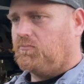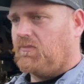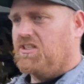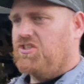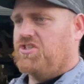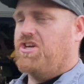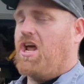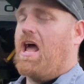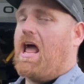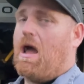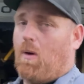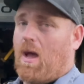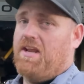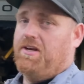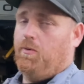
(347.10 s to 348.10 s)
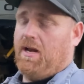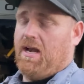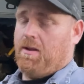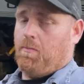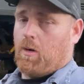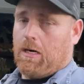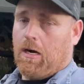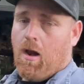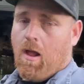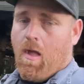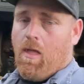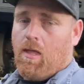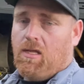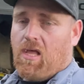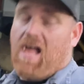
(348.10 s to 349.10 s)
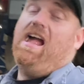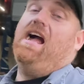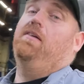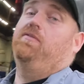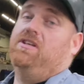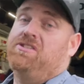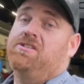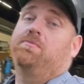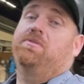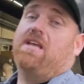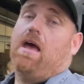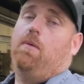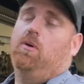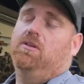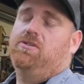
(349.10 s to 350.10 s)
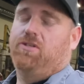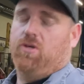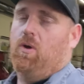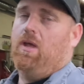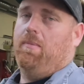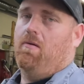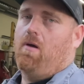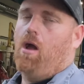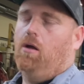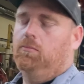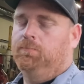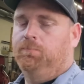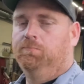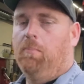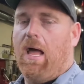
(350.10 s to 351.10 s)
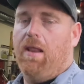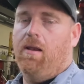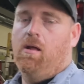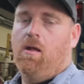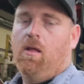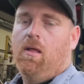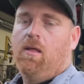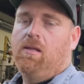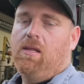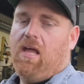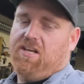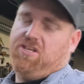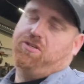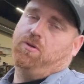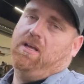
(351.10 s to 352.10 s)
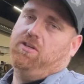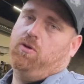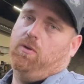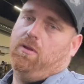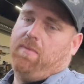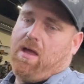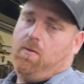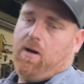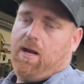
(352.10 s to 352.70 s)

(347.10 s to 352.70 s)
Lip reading: Just not how I do it anymore. I have done some scab ones, don't get me wrong, but I just don't like doing them that way